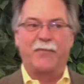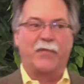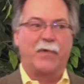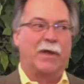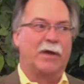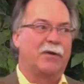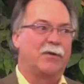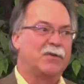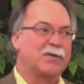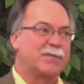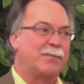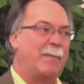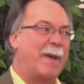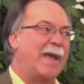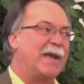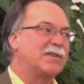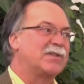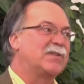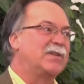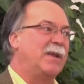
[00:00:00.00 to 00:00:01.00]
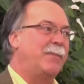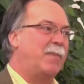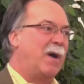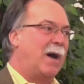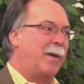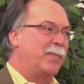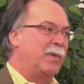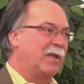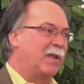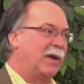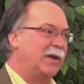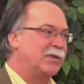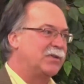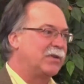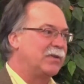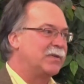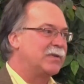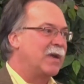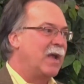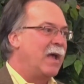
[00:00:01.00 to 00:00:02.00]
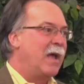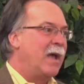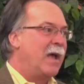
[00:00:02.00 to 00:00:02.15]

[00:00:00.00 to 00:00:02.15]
failures, mass depopulations.